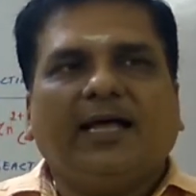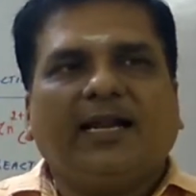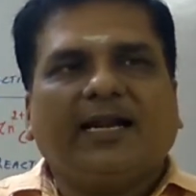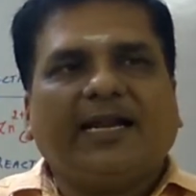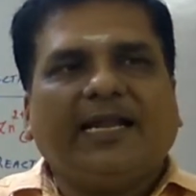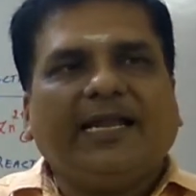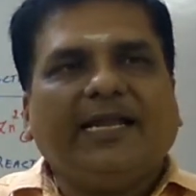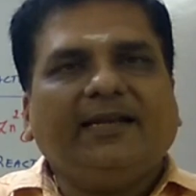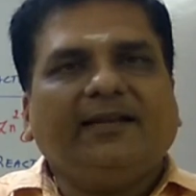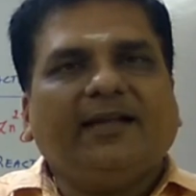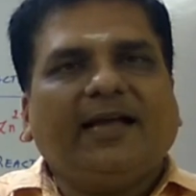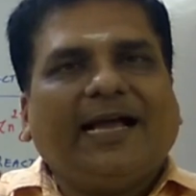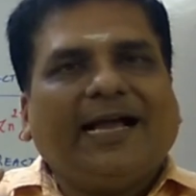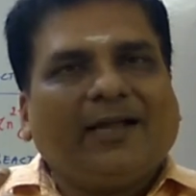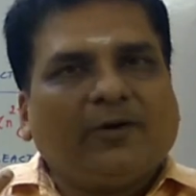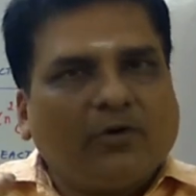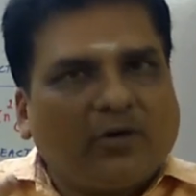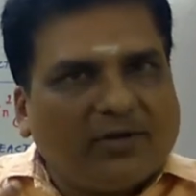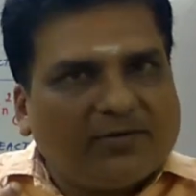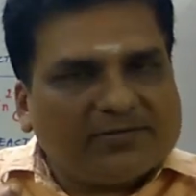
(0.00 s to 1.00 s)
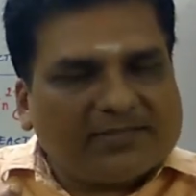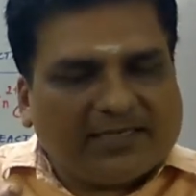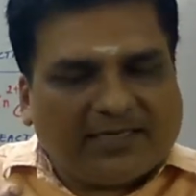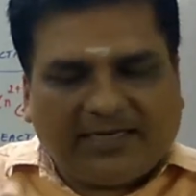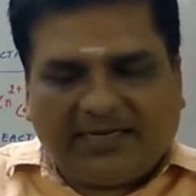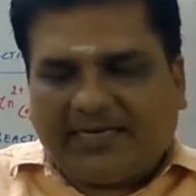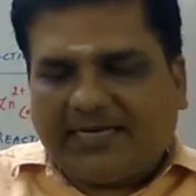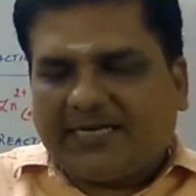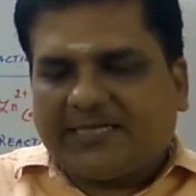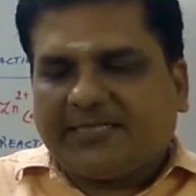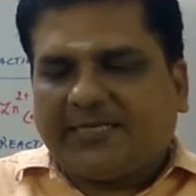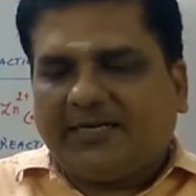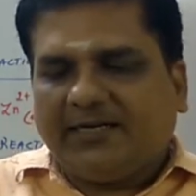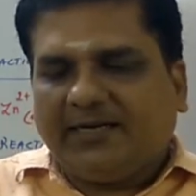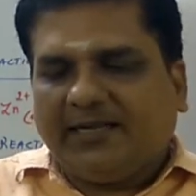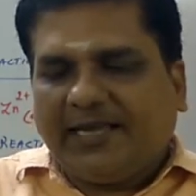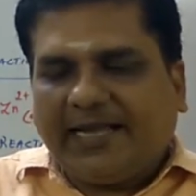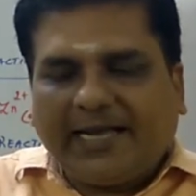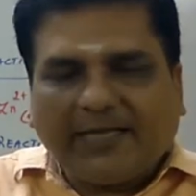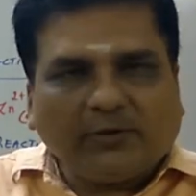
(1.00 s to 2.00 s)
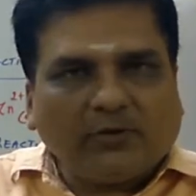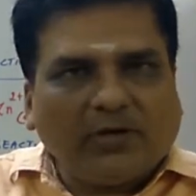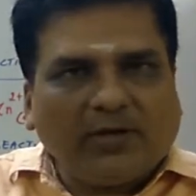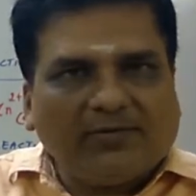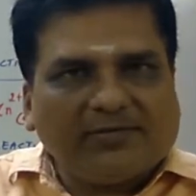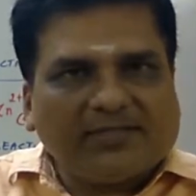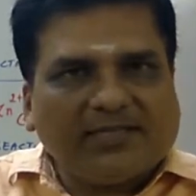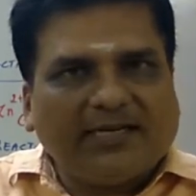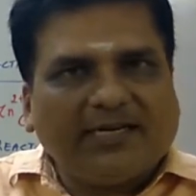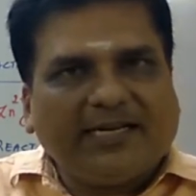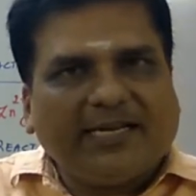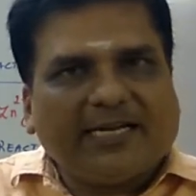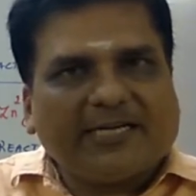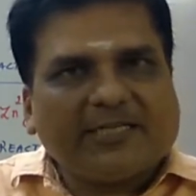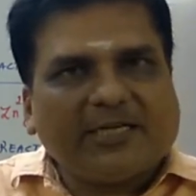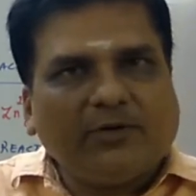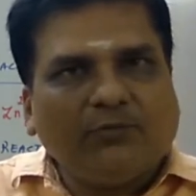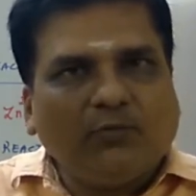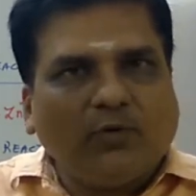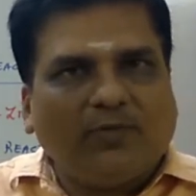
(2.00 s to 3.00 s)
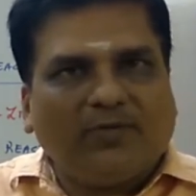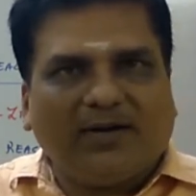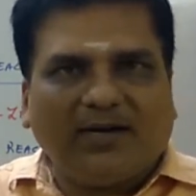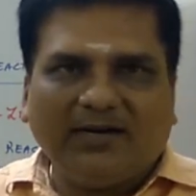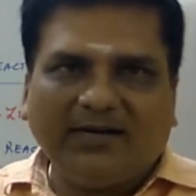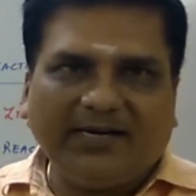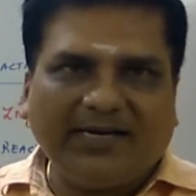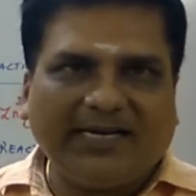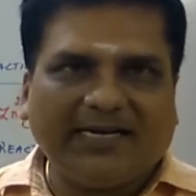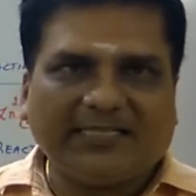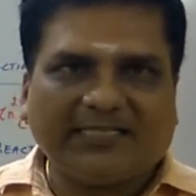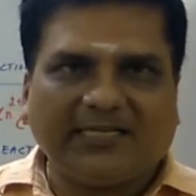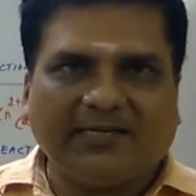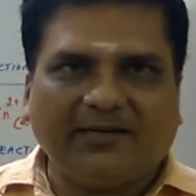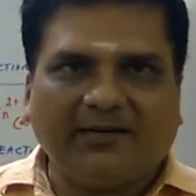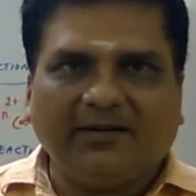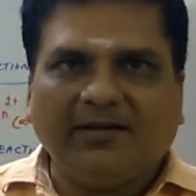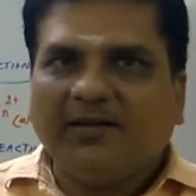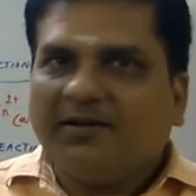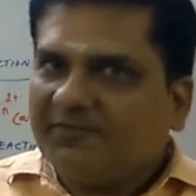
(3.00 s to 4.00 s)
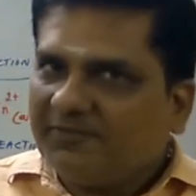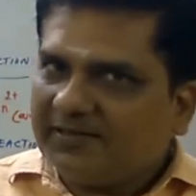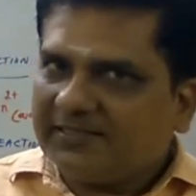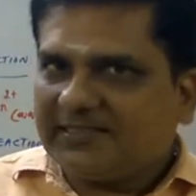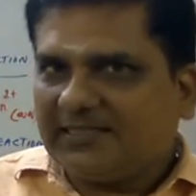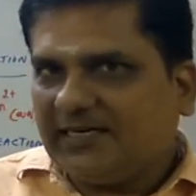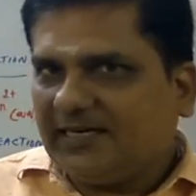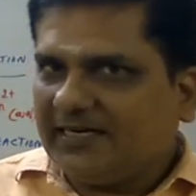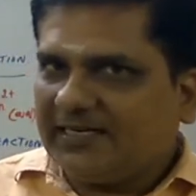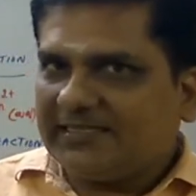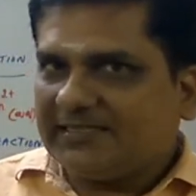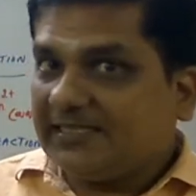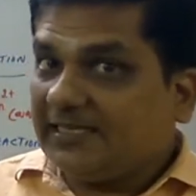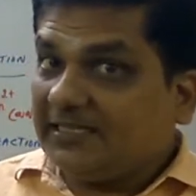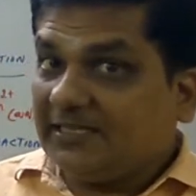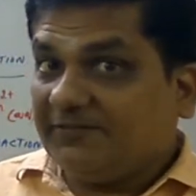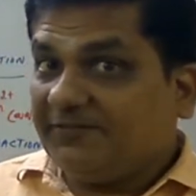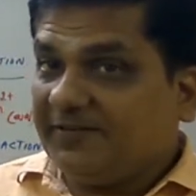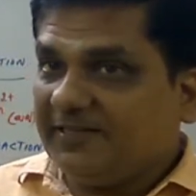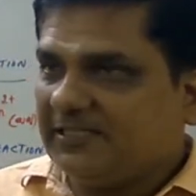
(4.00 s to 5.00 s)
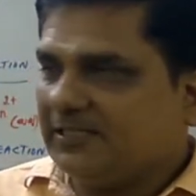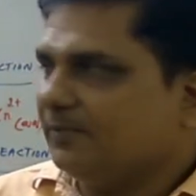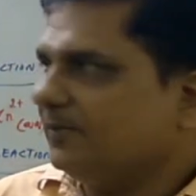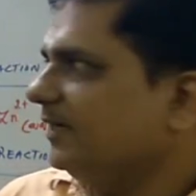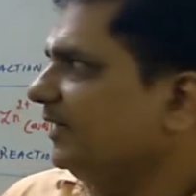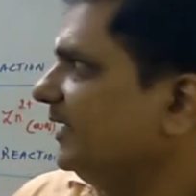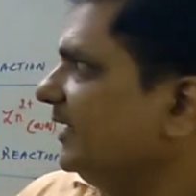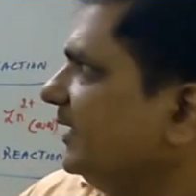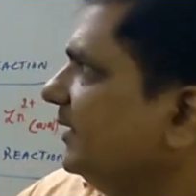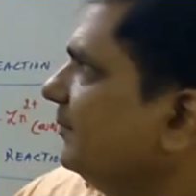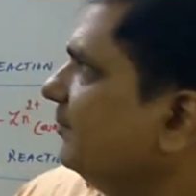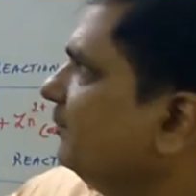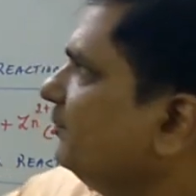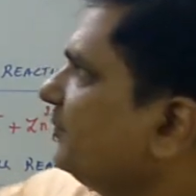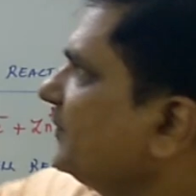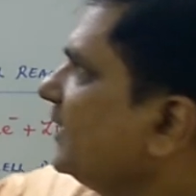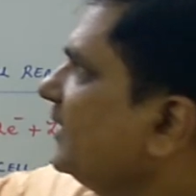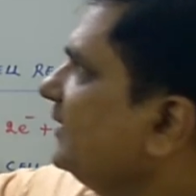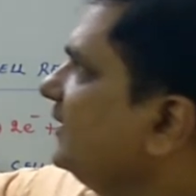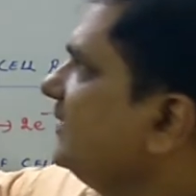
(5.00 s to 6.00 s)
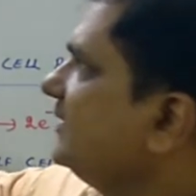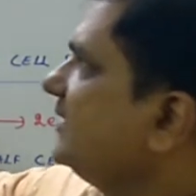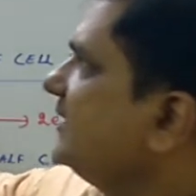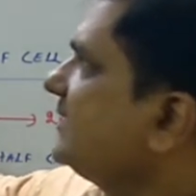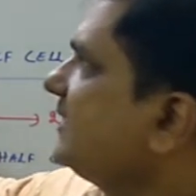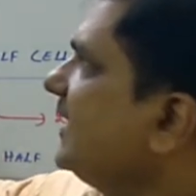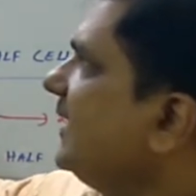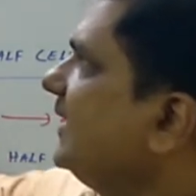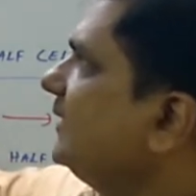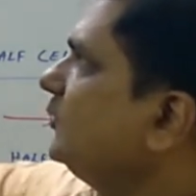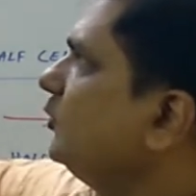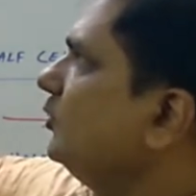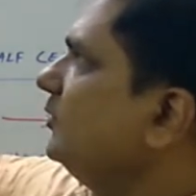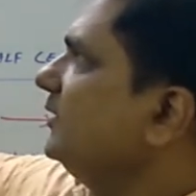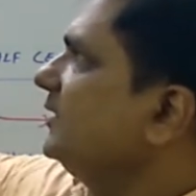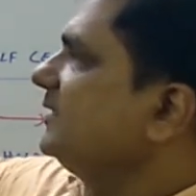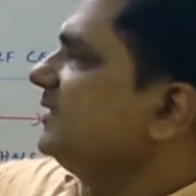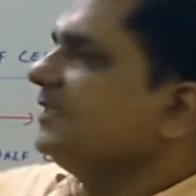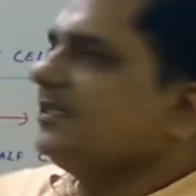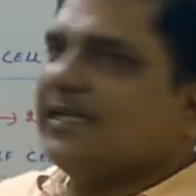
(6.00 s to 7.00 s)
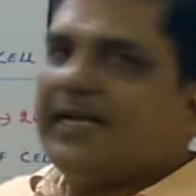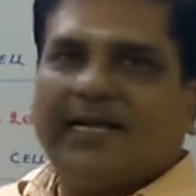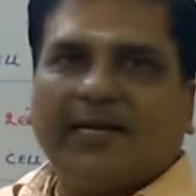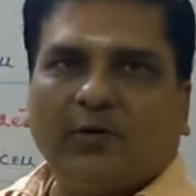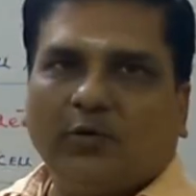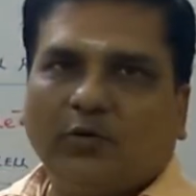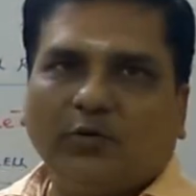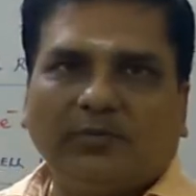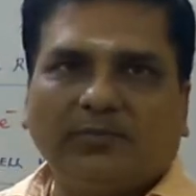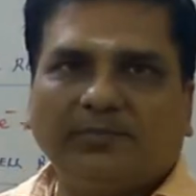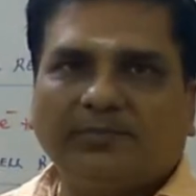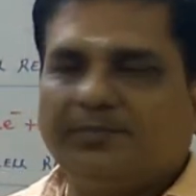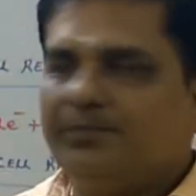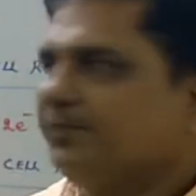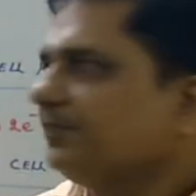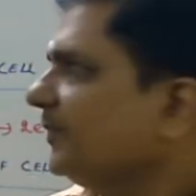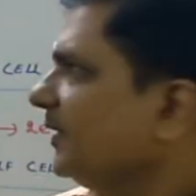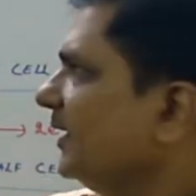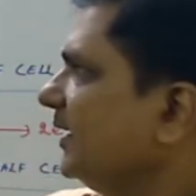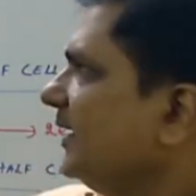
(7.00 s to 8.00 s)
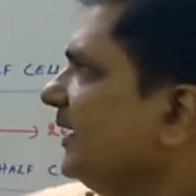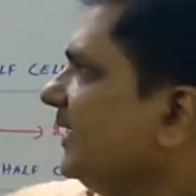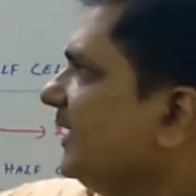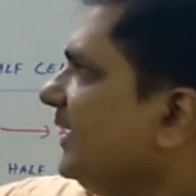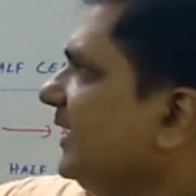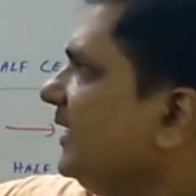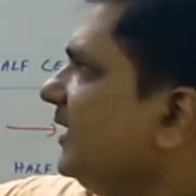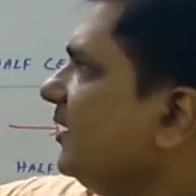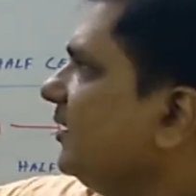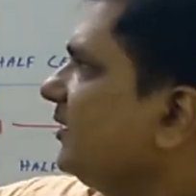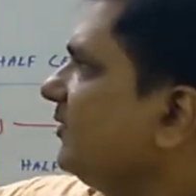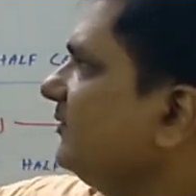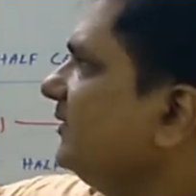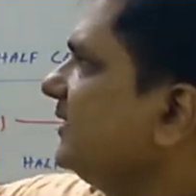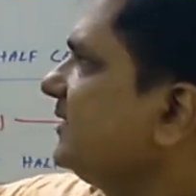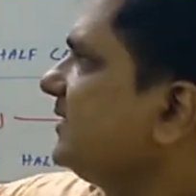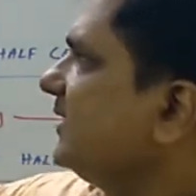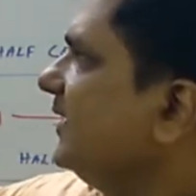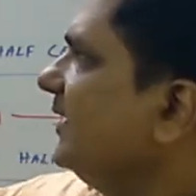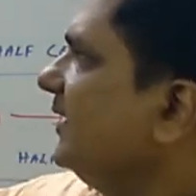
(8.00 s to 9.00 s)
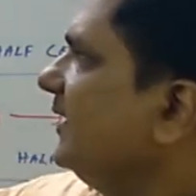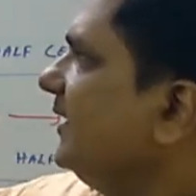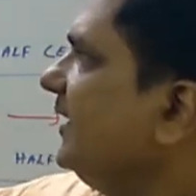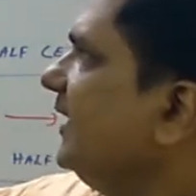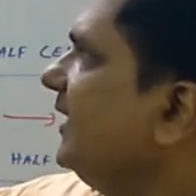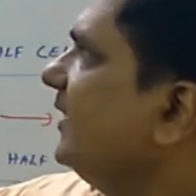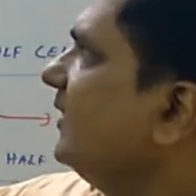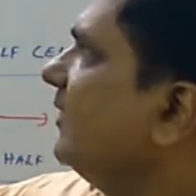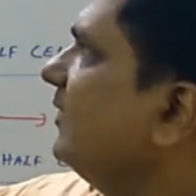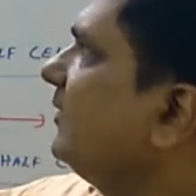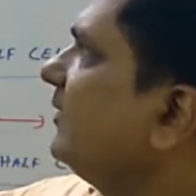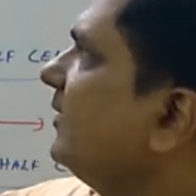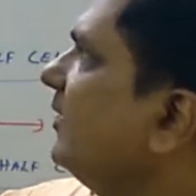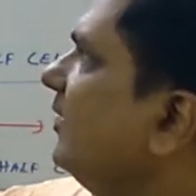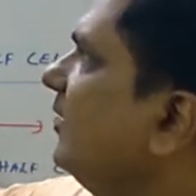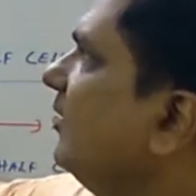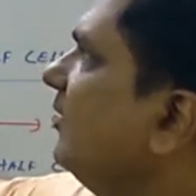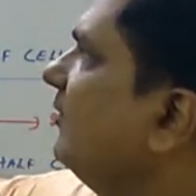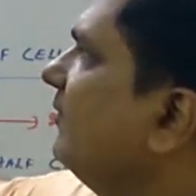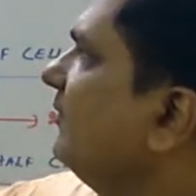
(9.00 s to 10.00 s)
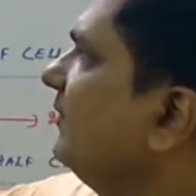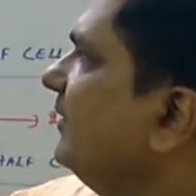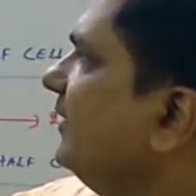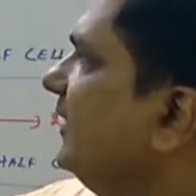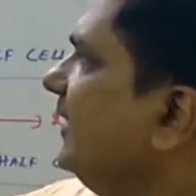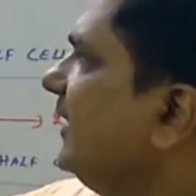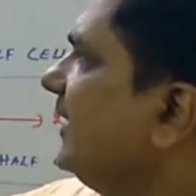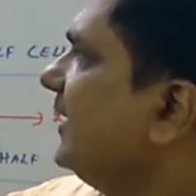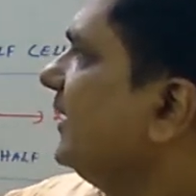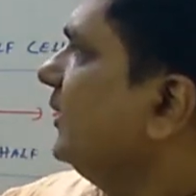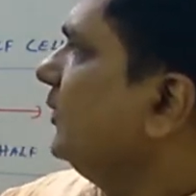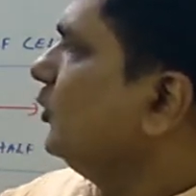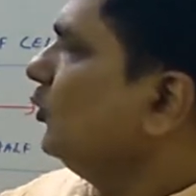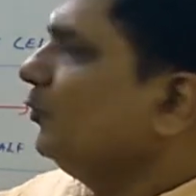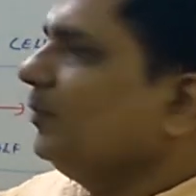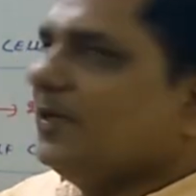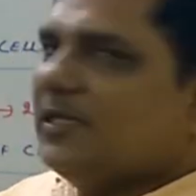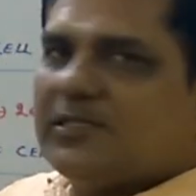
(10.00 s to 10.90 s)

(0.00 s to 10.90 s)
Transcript: Write anode of cell reaction, cathode of cell reaction, overall reaction. First let us say the feasibility. This is cathode, this is anode. E naught of the cell, E naught of nickel 2